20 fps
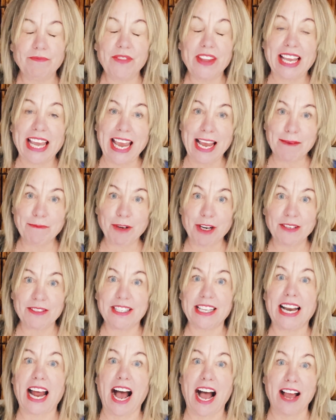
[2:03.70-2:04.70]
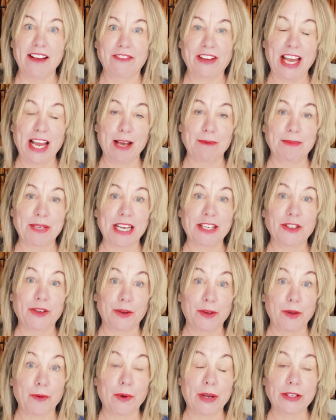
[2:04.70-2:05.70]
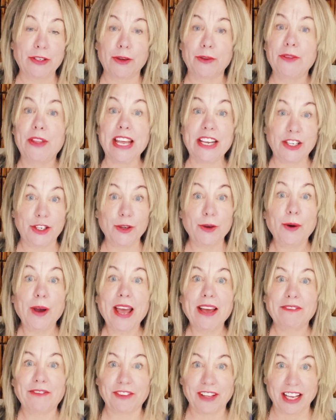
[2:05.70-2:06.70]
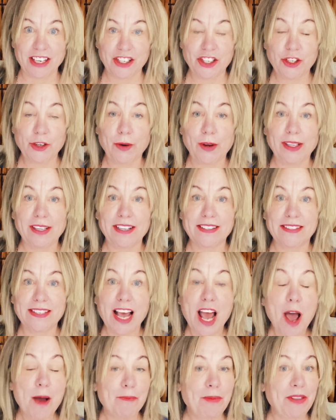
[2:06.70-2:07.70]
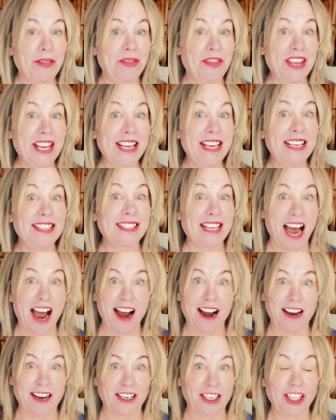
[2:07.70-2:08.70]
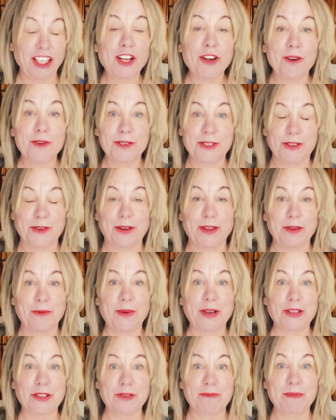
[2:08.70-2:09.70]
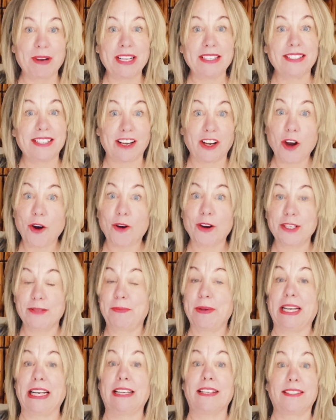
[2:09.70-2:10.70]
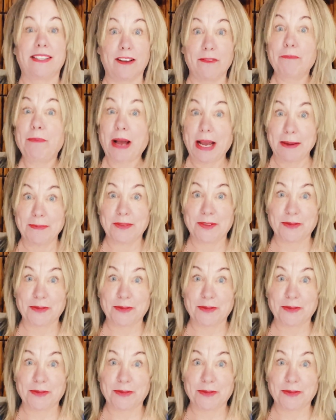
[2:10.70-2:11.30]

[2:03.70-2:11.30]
The campgrounds that I've camped at during the winter, they do have flush toilets, but these are closed during the winter months, of course, because of pipes